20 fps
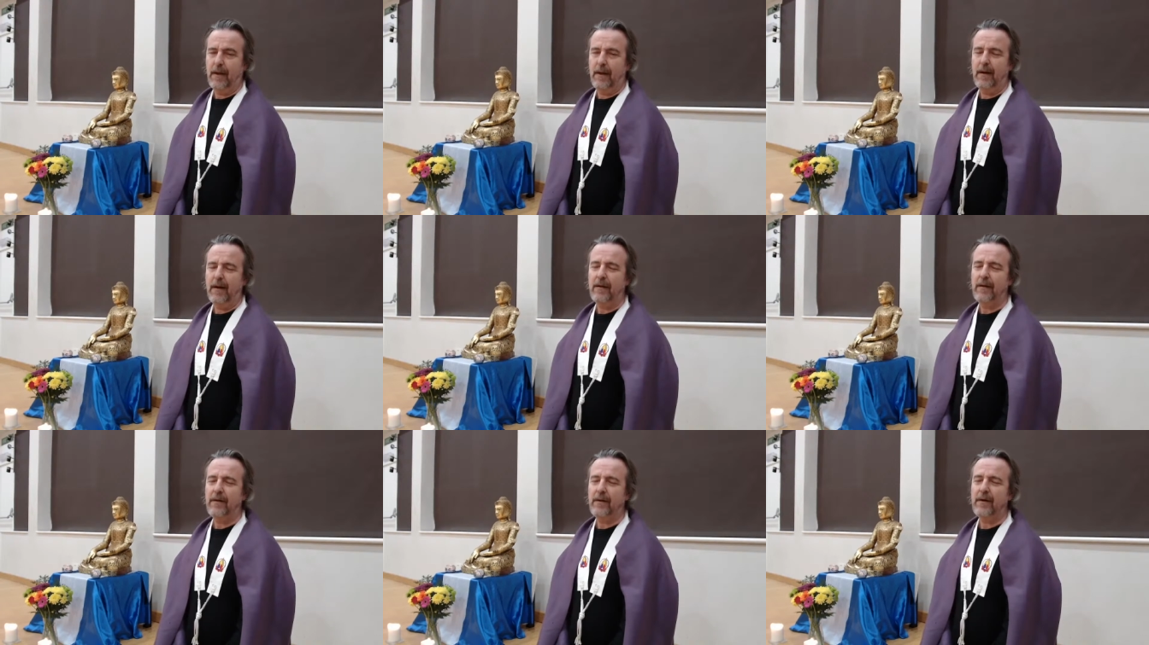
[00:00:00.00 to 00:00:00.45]

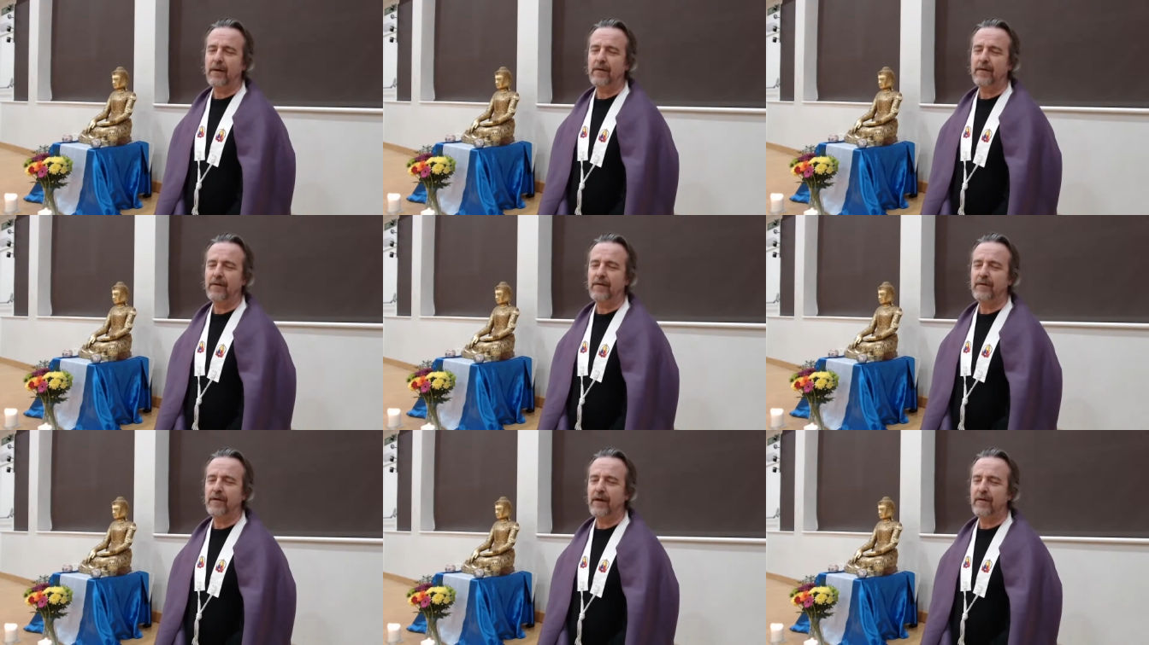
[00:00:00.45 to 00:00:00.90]
I'm going to
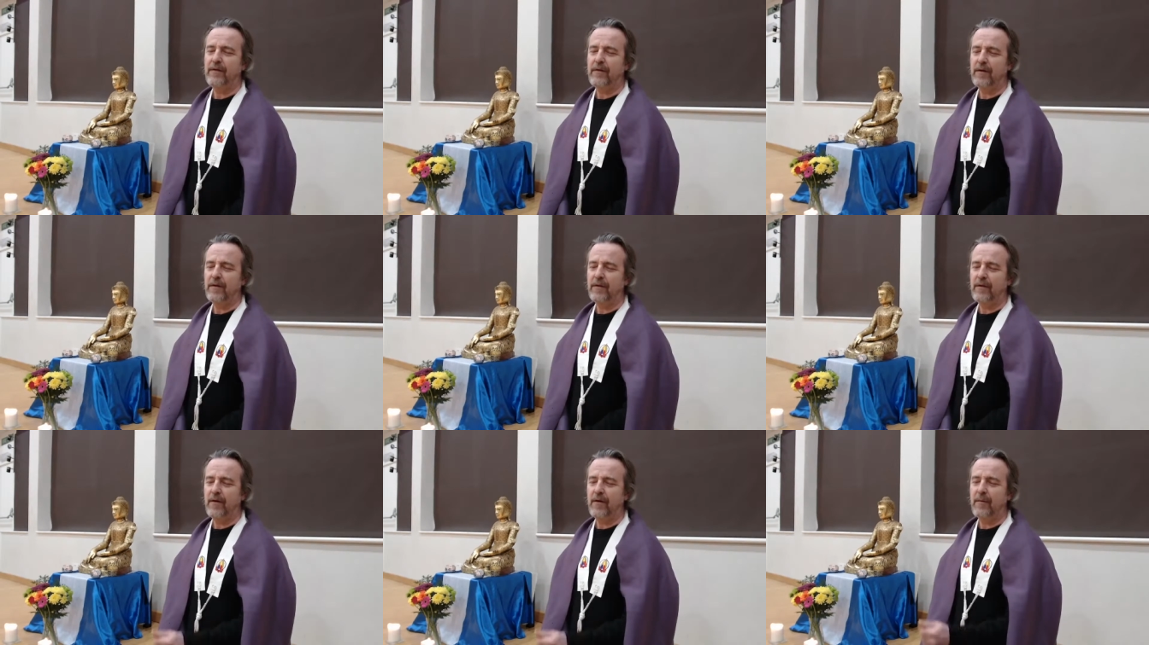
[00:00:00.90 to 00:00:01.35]
suggest,
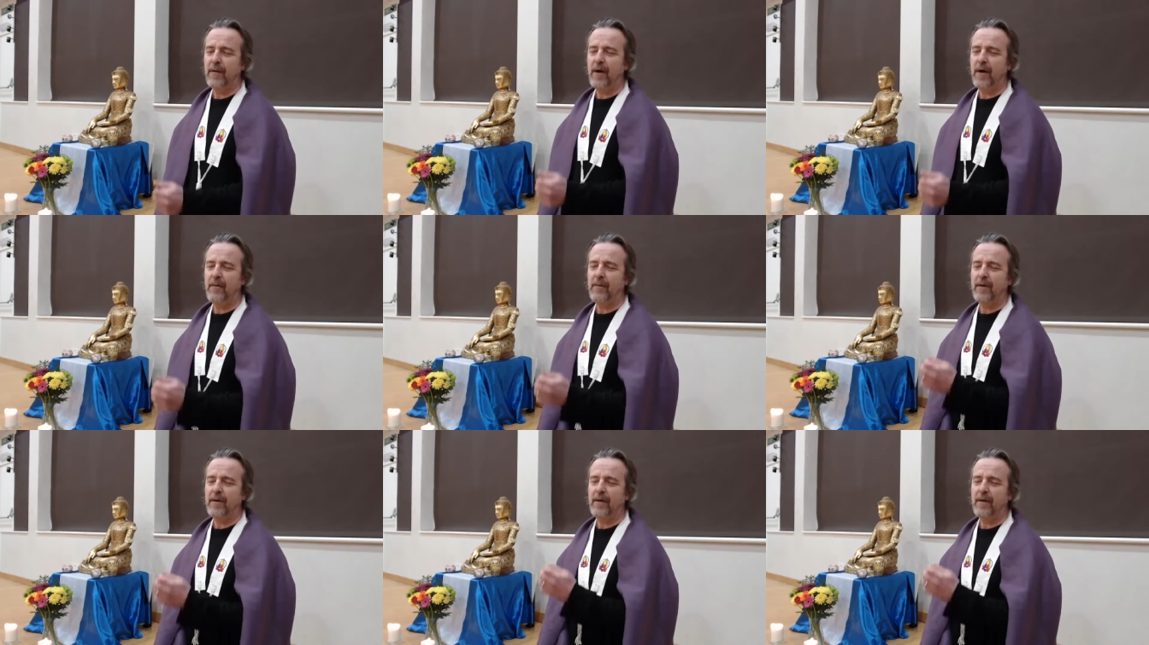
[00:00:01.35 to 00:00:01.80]
just for a
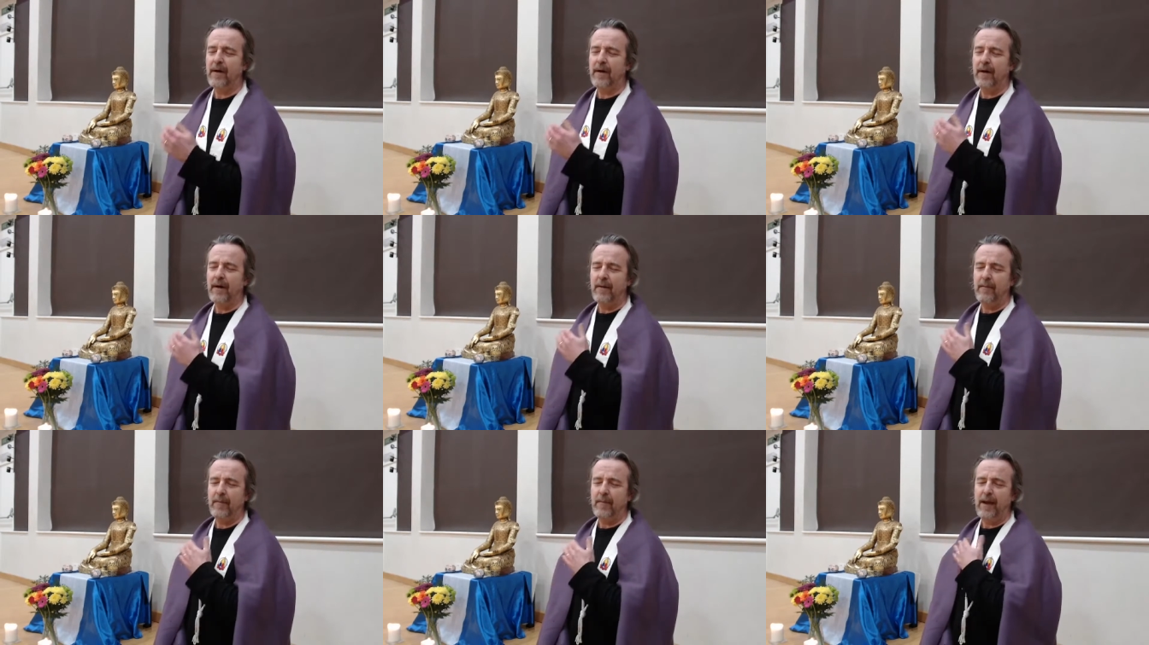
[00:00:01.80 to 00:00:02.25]
moment,
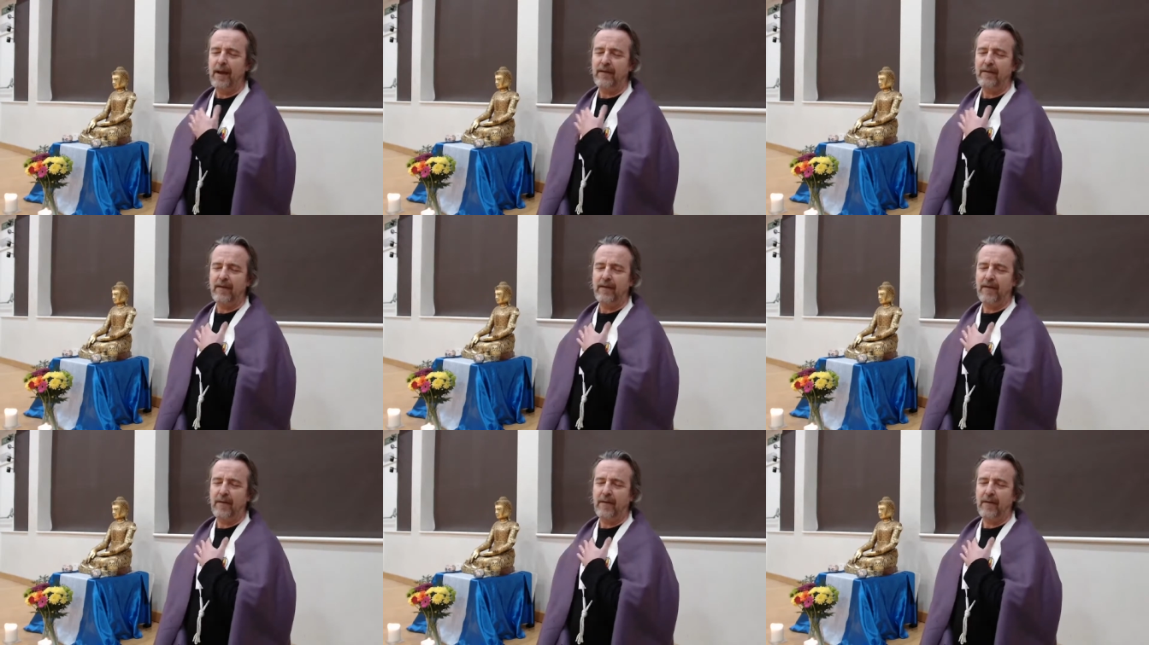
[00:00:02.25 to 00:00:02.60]
placing